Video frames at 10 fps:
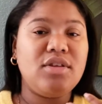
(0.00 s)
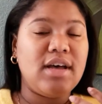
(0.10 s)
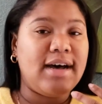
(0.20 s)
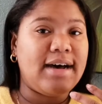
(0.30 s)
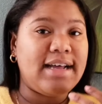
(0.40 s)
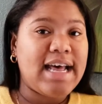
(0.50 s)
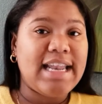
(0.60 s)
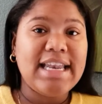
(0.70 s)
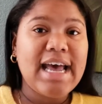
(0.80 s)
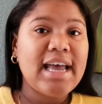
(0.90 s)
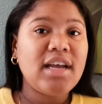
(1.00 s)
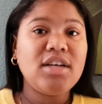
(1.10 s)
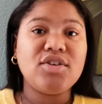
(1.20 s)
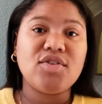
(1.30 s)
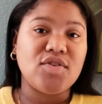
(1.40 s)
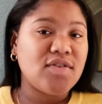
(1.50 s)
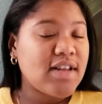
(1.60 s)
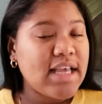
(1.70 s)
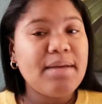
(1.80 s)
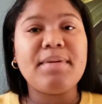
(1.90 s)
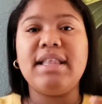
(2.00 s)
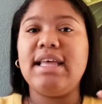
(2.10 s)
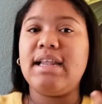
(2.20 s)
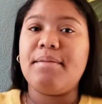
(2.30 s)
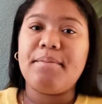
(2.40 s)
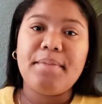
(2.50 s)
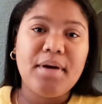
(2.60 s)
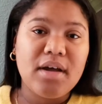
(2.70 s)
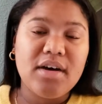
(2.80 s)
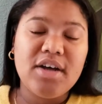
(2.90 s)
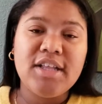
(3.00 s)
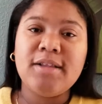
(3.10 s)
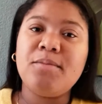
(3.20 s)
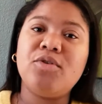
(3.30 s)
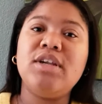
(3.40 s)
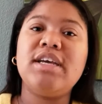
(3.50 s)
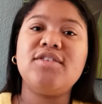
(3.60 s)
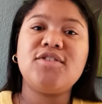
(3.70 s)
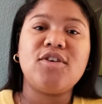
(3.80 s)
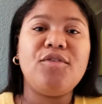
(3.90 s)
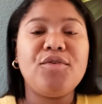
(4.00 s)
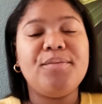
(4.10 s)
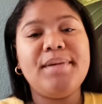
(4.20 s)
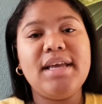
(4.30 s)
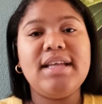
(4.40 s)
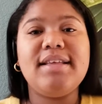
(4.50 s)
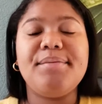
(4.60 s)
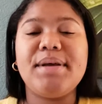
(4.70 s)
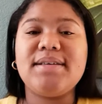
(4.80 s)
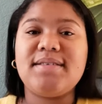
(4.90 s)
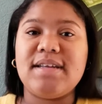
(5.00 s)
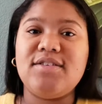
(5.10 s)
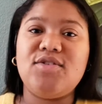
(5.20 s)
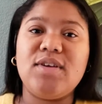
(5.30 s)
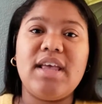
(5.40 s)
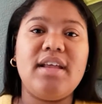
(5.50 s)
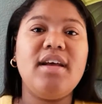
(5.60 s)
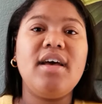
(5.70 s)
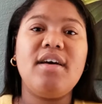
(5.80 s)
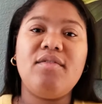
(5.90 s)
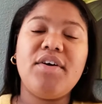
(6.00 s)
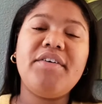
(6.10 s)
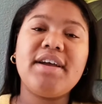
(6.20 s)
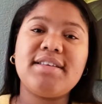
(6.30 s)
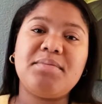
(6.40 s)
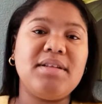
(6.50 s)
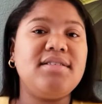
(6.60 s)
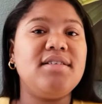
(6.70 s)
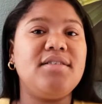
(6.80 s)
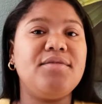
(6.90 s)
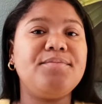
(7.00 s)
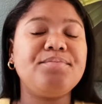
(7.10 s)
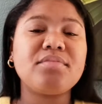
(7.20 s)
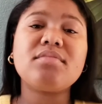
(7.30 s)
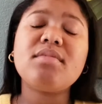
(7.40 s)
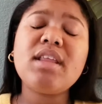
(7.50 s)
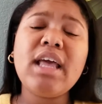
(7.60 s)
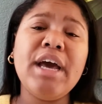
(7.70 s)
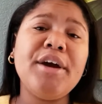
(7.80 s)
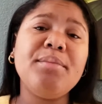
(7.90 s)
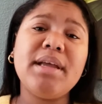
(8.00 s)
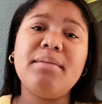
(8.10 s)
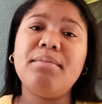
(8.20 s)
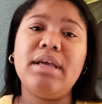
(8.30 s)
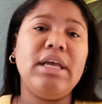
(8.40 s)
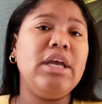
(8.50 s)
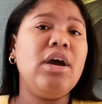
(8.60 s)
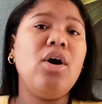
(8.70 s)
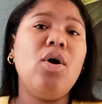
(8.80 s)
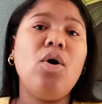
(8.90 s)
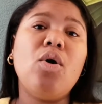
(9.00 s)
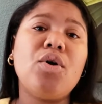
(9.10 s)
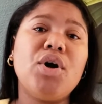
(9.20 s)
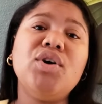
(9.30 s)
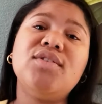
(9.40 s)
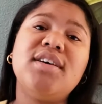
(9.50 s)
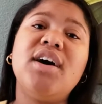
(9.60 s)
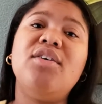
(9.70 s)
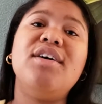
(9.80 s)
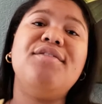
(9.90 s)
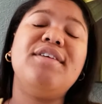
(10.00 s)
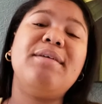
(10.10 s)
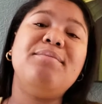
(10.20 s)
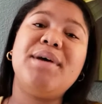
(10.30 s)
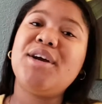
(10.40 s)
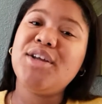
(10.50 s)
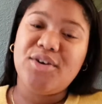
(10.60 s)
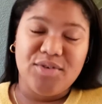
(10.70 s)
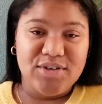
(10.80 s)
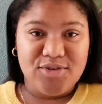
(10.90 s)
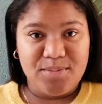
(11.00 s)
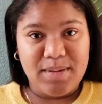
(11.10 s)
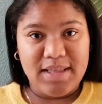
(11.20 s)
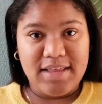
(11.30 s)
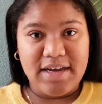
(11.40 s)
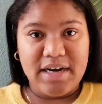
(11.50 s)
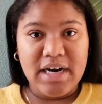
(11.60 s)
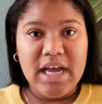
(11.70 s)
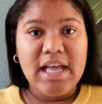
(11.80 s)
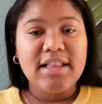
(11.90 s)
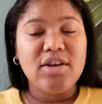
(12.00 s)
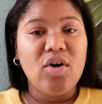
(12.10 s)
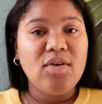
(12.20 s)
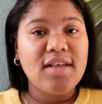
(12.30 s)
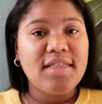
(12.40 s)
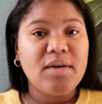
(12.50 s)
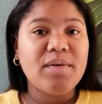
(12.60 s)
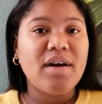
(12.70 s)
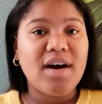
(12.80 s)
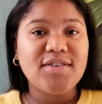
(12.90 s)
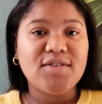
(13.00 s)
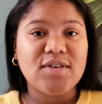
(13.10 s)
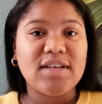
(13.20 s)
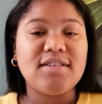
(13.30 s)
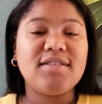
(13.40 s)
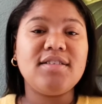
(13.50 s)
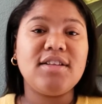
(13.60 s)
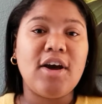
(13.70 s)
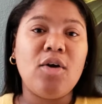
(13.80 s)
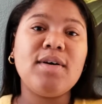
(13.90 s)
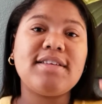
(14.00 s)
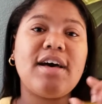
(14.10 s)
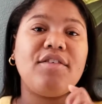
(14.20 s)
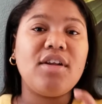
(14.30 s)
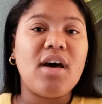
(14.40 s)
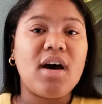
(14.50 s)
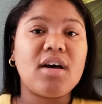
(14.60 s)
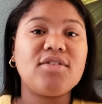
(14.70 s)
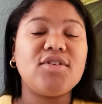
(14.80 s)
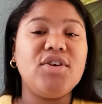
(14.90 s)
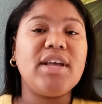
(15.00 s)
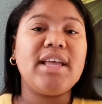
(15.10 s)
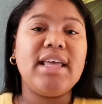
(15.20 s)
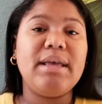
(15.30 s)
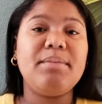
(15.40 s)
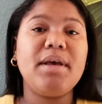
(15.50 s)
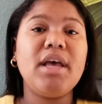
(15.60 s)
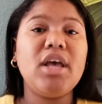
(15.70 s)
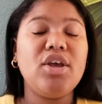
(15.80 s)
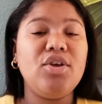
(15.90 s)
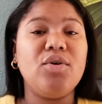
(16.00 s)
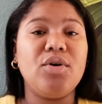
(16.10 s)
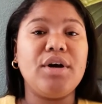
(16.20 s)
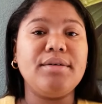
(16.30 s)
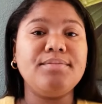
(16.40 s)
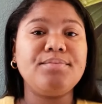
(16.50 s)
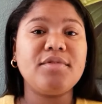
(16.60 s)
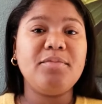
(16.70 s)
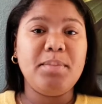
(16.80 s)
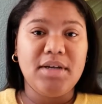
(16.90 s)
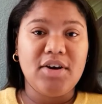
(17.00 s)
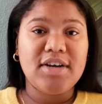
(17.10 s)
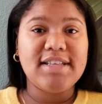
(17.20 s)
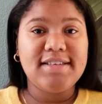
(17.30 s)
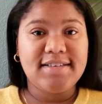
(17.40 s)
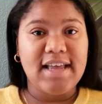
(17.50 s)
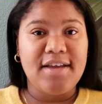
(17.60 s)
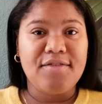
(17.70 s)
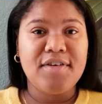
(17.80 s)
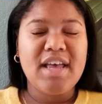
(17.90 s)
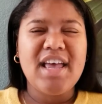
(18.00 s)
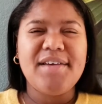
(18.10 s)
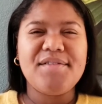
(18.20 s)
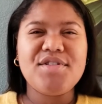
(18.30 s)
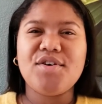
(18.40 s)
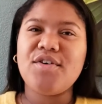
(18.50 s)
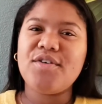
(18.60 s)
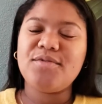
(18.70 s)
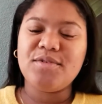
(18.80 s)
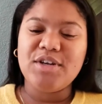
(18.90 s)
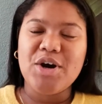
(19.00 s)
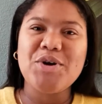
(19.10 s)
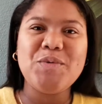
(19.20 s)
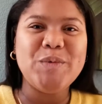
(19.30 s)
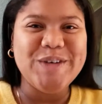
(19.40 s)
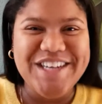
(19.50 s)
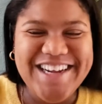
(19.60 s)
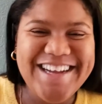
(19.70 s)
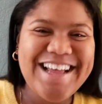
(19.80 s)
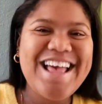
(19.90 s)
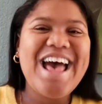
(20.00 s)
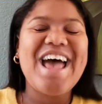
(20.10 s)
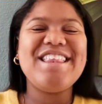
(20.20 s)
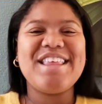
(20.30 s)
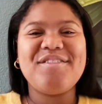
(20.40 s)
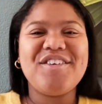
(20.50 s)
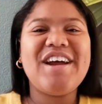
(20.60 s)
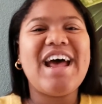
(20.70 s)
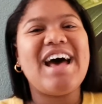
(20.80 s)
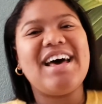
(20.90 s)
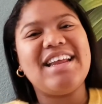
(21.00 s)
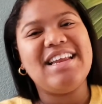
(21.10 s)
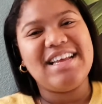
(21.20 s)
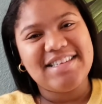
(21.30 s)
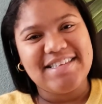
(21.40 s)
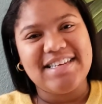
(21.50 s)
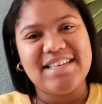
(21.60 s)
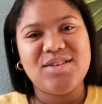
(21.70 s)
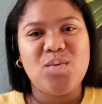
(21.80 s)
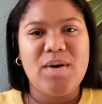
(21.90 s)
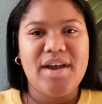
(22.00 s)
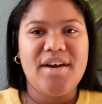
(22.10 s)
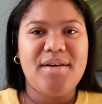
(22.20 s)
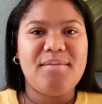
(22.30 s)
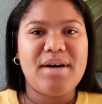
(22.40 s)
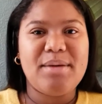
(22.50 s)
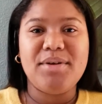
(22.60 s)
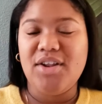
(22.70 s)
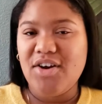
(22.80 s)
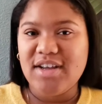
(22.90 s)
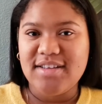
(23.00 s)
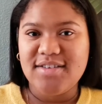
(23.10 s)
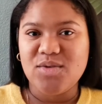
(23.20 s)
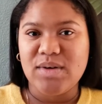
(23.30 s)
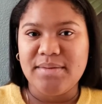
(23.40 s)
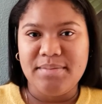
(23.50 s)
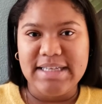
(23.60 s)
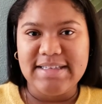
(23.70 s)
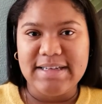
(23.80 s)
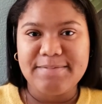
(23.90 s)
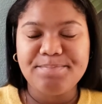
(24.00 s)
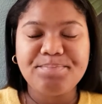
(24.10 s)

at night just to sleep, and then I'm gone in the morning. So for me, it didn't make sense to get a very expensive Airbnb or hotel if I'm barely going to be there. The only thing with hostel is always have a lock so you can keep your belongings safe, even though, knock on wood, I never had an incident where my belongings went missing.